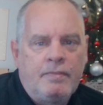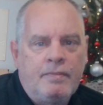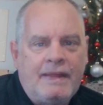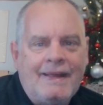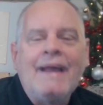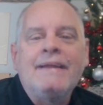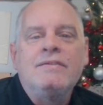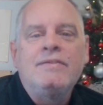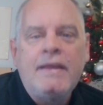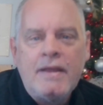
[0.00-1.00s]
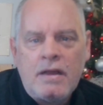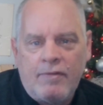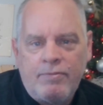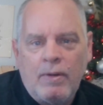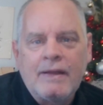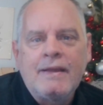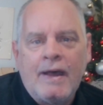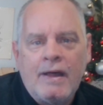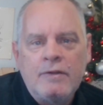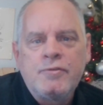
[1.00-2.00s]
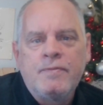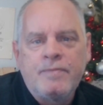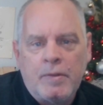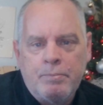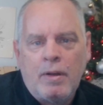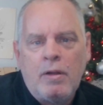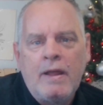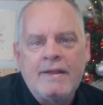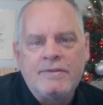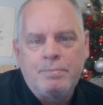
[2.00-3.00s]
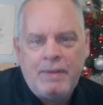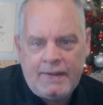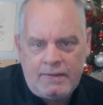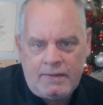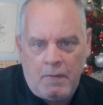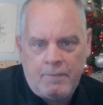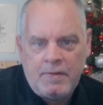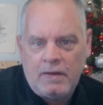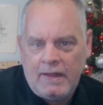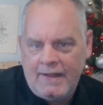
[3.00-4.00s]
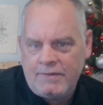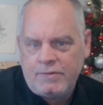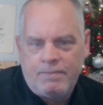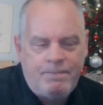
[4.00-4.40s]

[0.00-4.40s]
the idea of what college football has been over the last